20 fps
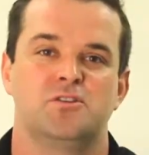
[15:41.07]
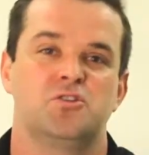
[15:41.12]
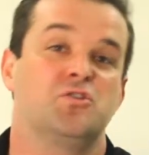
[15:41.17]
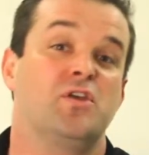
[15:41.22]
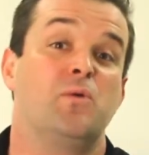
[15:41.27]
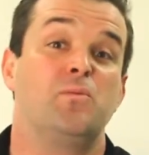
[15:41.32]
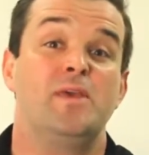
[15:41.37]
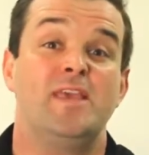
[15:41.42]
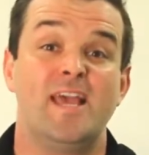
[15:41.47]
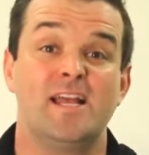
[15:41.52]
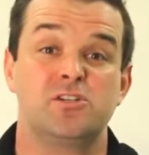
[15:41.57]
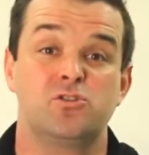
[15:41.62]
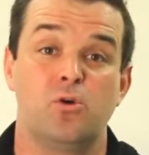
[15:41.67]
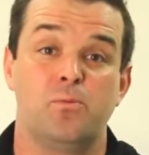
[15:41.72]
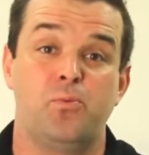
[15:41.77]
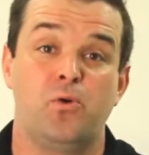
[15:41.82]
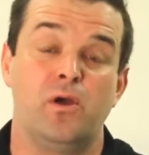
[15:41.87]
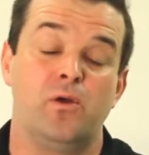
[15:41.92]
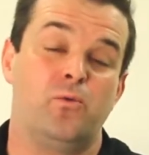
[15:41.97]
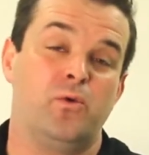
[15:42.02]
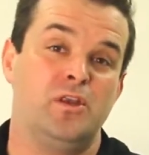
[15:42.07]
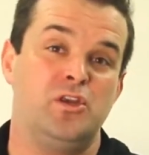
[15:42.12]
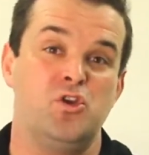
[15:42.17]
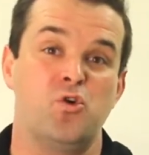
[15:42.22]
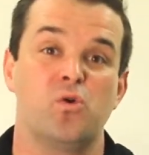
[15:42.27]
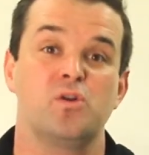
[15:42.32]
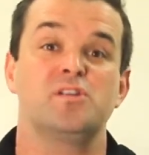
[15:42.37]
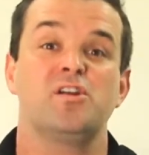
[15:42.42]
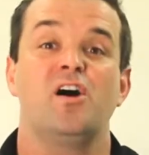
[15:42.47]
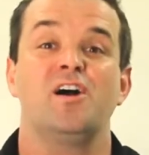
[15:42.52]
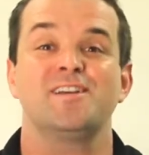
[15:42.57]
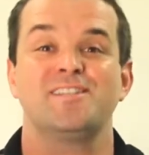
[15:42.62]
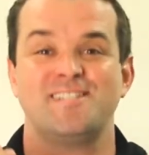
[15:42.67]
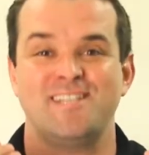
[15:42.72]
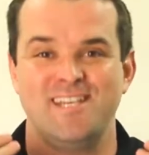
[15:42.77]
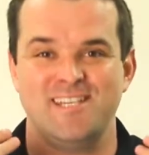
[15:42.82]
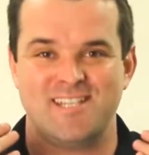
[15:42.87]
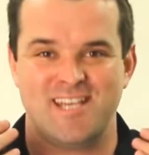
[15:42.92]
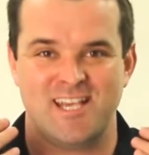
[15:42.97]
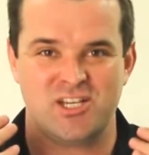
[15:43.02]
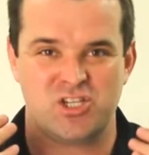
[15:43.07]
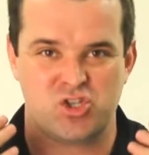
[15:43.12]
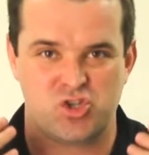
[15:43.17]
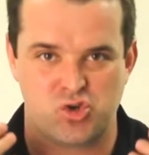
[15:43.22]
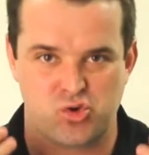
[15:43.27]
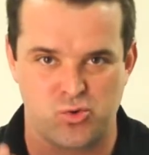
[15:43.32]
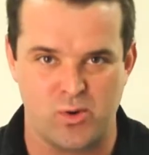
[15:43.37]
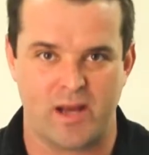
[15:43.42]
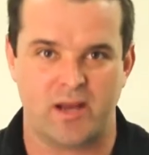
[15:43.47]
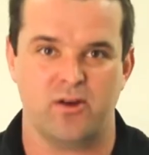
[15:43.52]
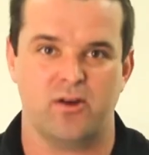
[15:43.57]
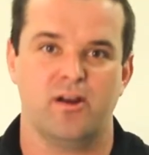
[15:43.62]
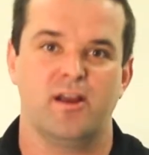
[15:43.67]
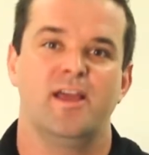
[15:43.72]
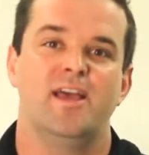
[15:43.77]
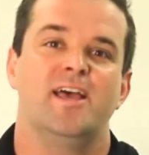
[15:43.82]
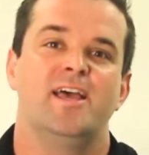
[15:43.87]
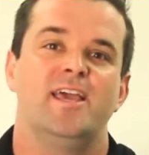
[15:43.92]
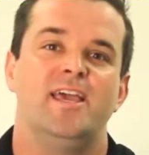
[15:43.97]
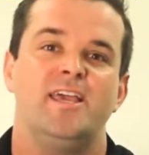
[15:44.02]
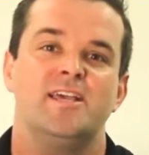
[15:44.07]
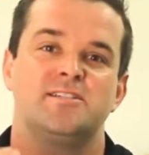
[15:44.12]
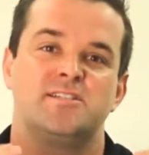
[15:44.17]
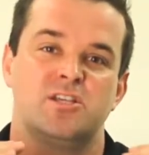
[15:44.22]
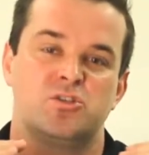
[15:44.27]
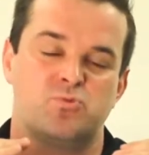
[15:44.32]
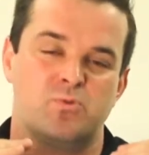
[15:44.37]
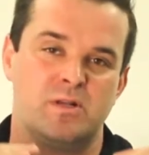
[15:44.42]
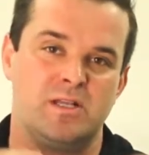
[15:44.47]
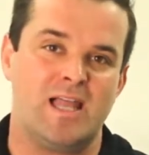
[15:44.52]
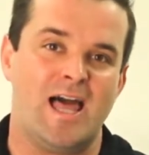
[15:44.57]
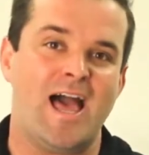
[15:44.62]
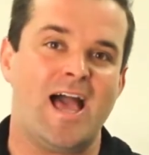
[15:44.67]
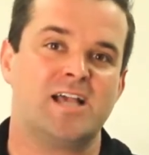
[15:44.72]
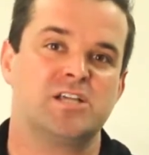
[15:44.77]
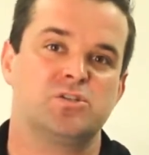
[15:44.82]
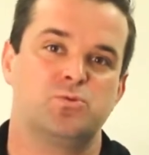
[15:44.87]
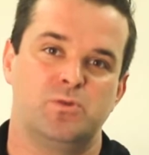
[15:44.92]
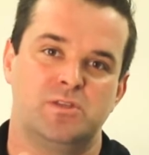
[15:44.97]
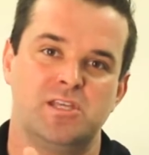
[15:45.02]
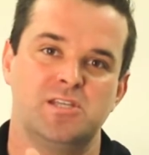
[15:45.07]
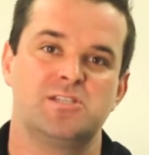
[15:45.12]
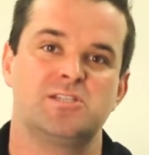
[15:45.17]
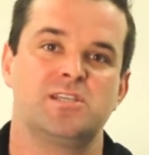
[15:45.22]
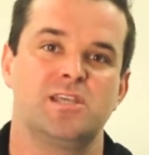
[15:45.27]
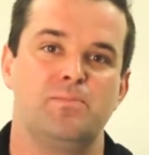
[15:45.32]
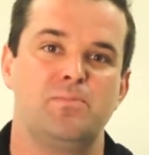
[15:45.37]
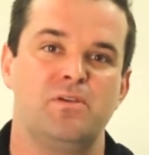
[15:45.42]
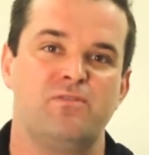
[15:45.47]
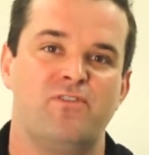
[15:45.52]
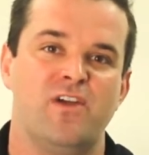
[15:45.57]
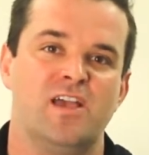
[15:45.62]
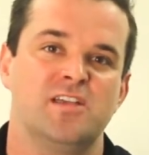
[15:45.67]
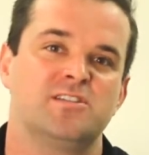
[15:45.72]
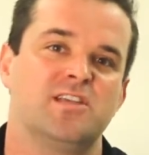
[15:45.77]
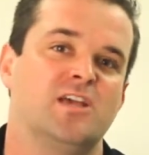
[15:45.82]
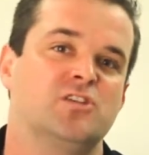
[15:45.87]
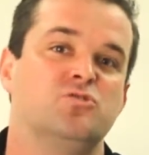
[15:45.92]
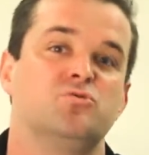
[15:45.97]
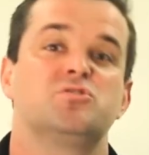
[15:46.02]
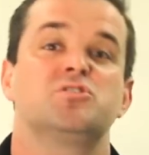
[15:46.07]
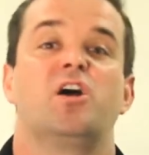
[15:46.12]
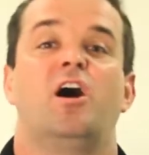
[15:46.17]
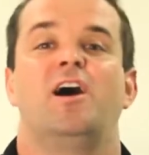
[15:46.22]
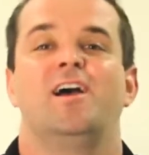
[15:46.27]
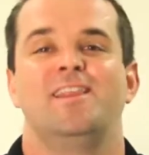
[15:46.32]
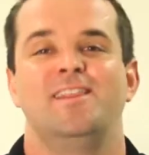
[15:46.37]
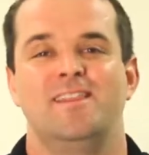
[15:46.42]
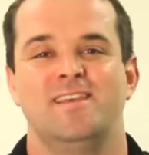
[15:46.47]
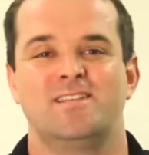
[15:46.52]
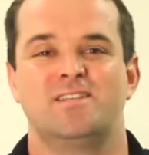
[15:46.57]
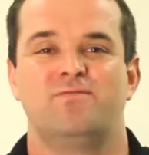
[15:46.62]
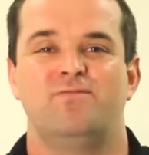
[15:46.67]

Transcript: So that we get to a point when your dog sees his trigger, he is as relaxed with this sleepy face as you saw in this